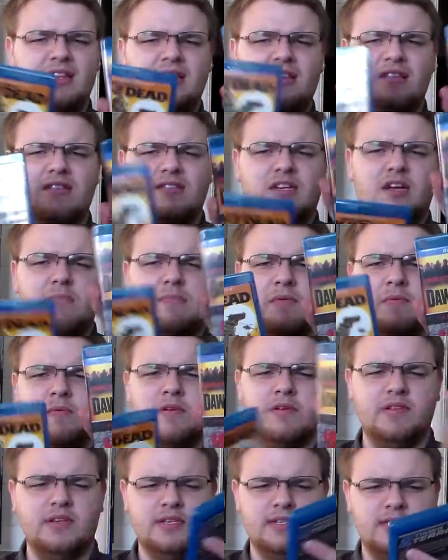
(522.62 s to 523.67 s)
think there's a couple
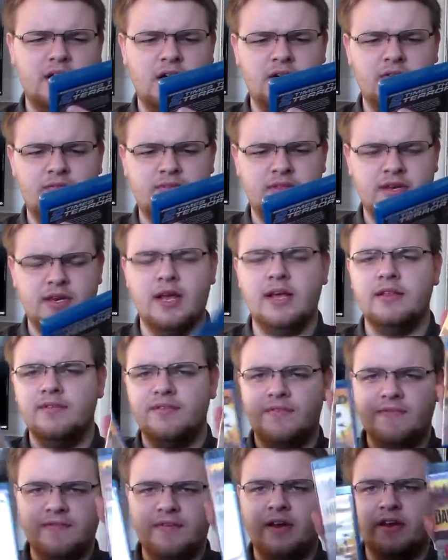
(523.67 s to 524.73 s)
more of these of the Dead
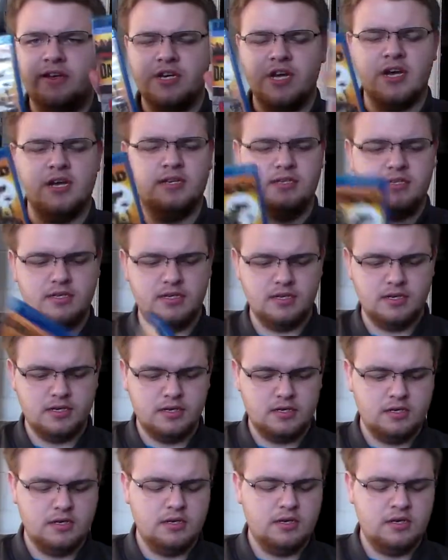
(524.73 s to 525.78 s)
franchise
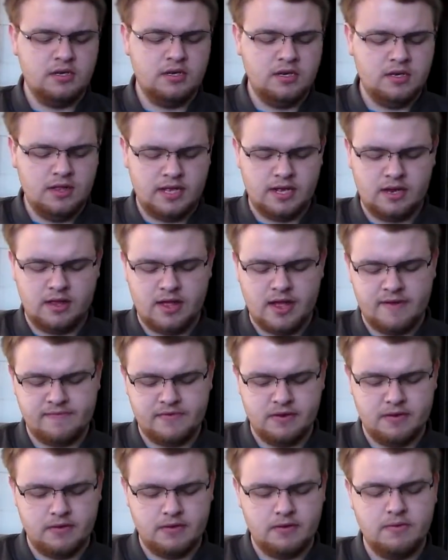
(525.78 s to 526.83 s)
that I'll have
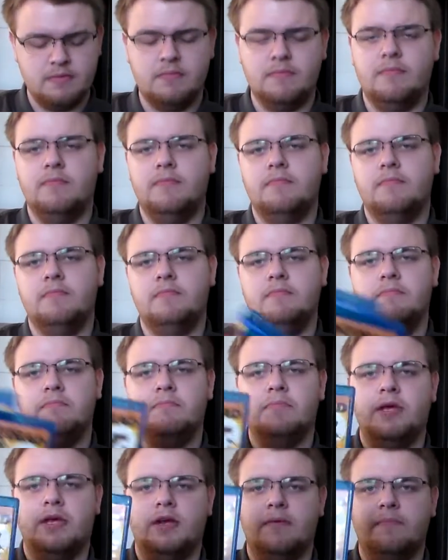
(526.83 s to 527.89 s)
to
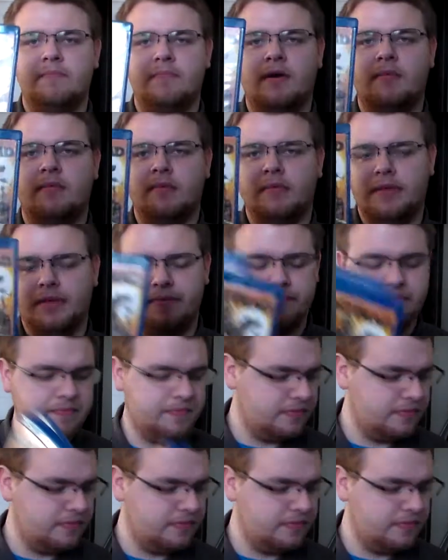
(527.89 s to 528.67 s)
pick up probably.